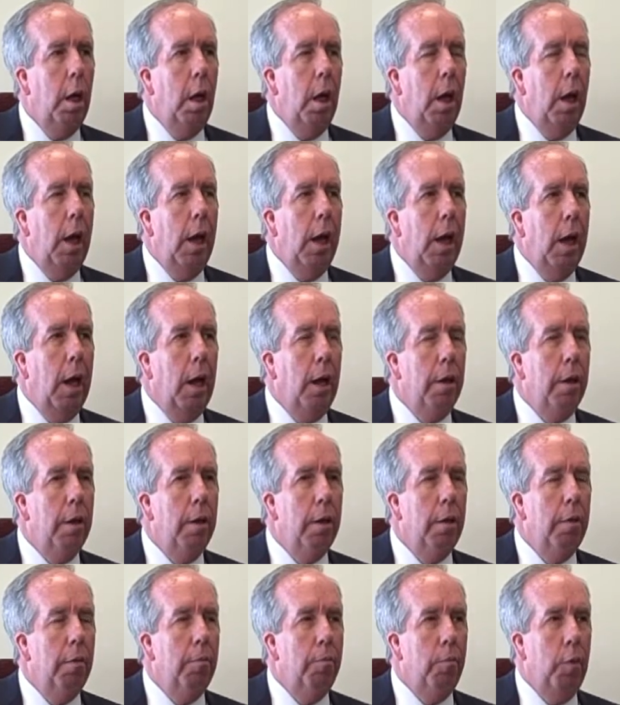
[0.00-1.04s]
And
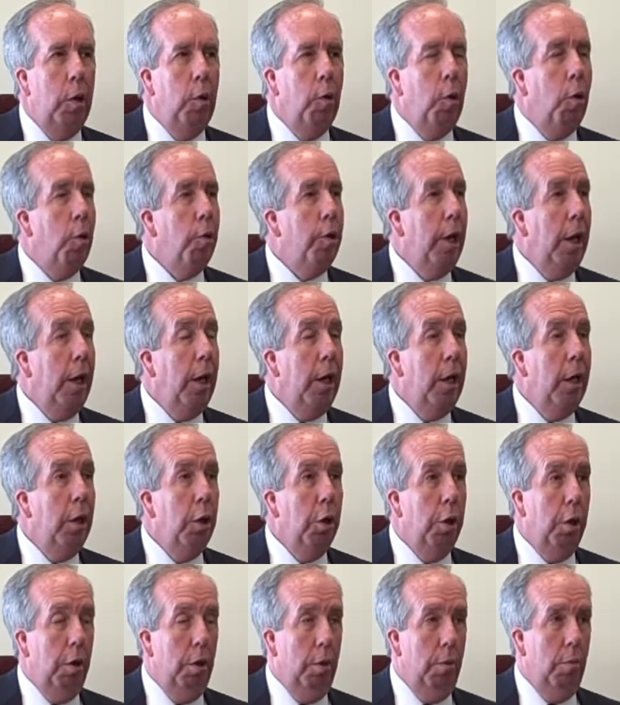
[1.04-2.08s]
there are
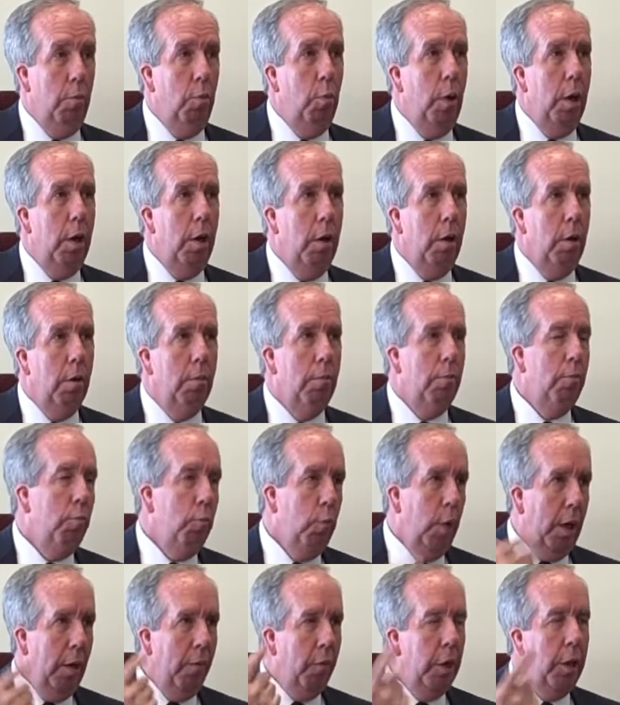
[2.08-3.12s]
days where,
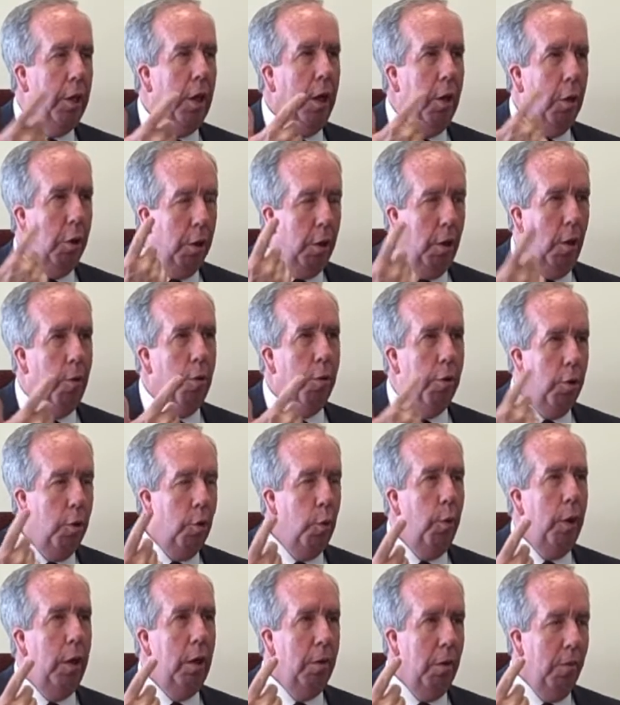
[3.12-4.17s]
when everything starts
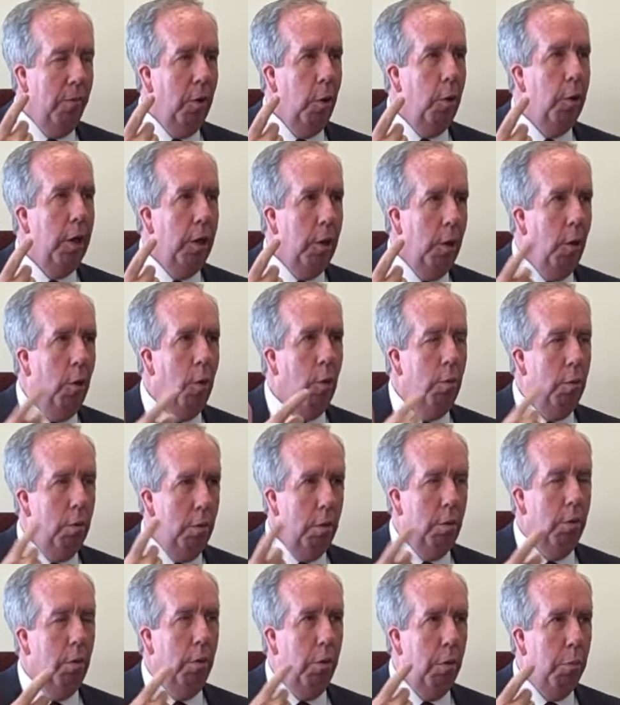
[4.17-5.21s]
doing the vertigo,
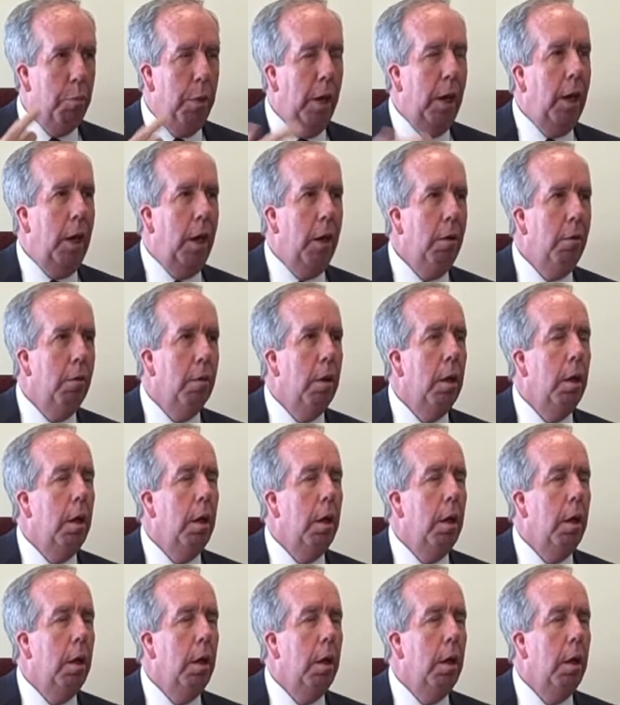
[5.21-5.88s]
spinning,